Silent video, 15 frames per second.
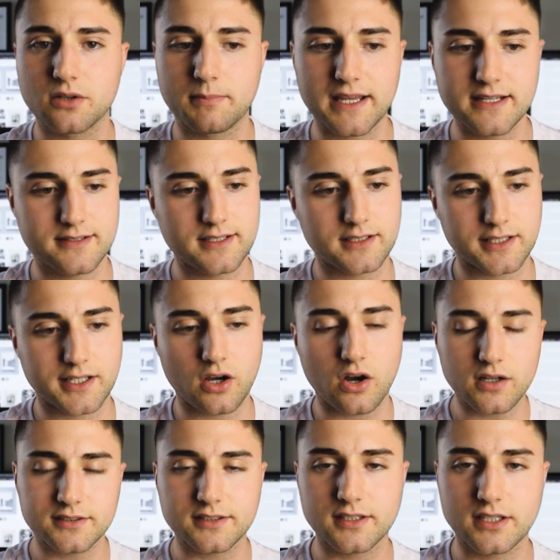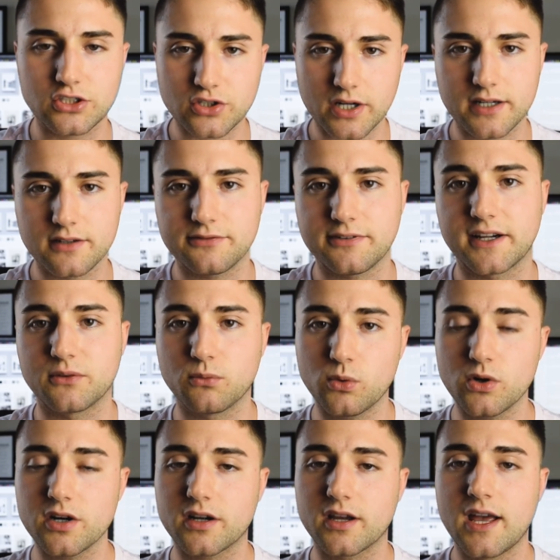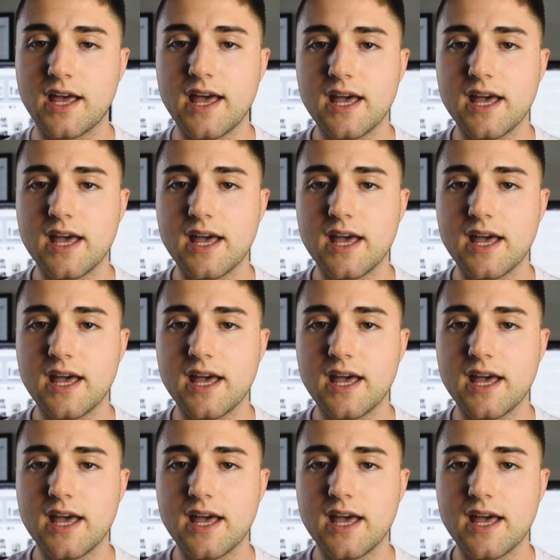are basically constantly trying to find work